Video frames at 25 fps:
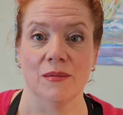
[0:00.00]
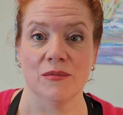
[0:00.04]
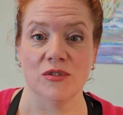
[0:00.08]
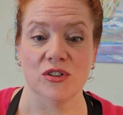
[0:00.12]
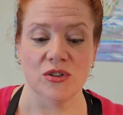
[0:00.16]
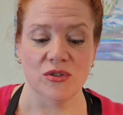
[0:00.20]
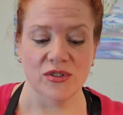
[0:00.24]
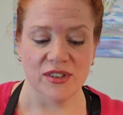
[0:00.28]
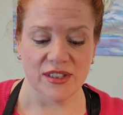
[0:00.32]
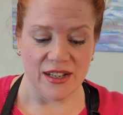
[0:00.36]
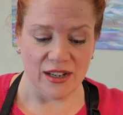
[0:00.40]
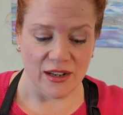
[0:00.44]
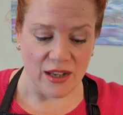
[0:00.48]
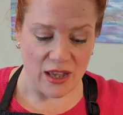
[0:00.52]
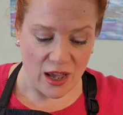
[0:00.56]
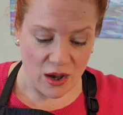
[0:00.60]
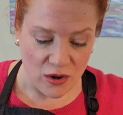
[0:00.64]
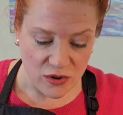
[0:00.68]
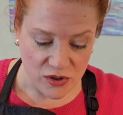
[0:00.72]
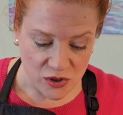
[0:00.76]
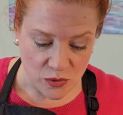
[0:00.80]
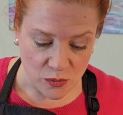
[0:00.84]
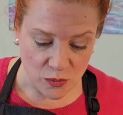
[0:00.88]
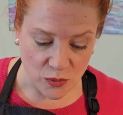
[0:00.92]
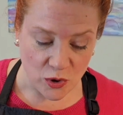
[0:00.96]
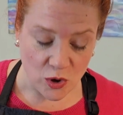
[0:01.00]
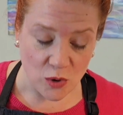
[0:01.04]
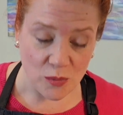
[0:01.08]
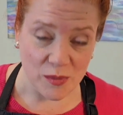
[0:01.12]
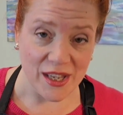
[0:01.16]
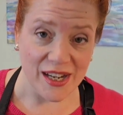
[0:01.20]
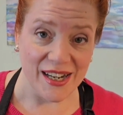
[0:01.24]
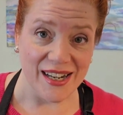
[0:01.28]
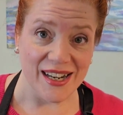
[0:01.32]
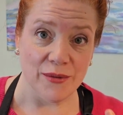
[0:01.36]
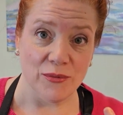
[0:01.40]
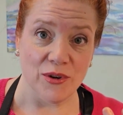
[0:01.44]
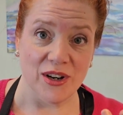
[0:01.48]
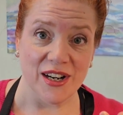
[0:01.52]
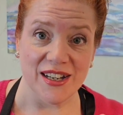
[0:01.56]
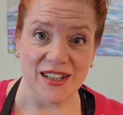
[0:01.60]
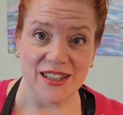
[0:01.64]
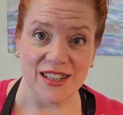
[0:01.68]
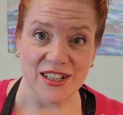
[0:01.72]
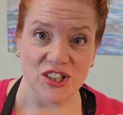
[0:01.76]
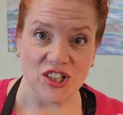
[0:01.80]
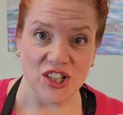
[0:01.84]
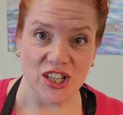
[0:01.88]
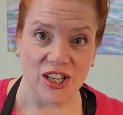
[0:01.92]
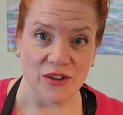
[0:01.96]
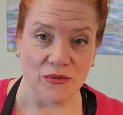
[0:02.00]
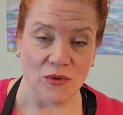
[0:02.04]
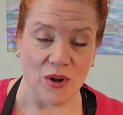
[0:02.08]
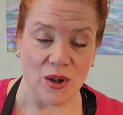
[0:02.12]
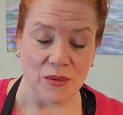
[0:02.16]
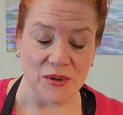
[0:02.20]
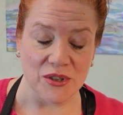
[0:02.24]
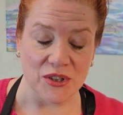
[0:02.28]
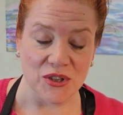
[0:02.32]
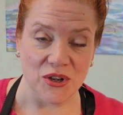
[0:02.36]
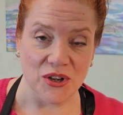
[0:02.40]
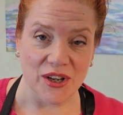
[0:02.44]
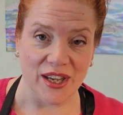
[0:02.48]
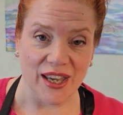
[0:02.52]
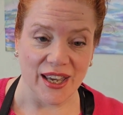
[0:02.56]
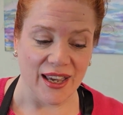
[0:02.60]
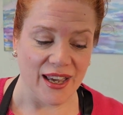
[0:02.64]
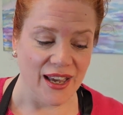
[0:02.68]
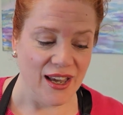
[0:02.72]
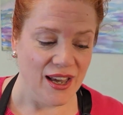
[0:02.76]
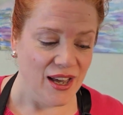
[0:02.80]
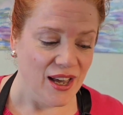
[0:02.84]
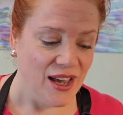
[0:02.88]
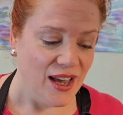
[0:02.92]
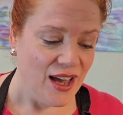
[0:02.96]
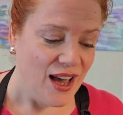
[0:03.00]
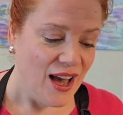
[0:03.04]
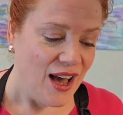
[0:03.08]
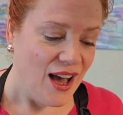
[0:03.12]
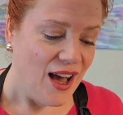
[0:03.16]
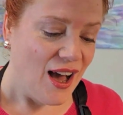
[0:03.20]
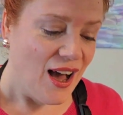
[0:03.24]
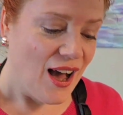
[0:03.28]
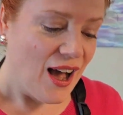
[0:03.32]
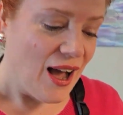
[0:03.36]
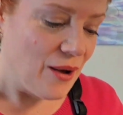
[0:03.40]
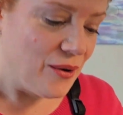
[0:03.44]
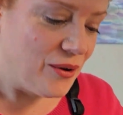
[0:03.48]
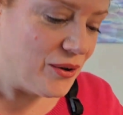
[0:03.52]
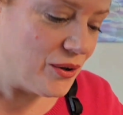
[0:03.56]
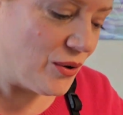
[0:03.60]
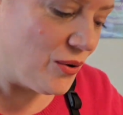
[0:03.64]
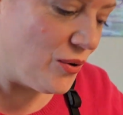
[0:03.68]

juice and also permeated and went into the chicken while it was cooking. I'm going to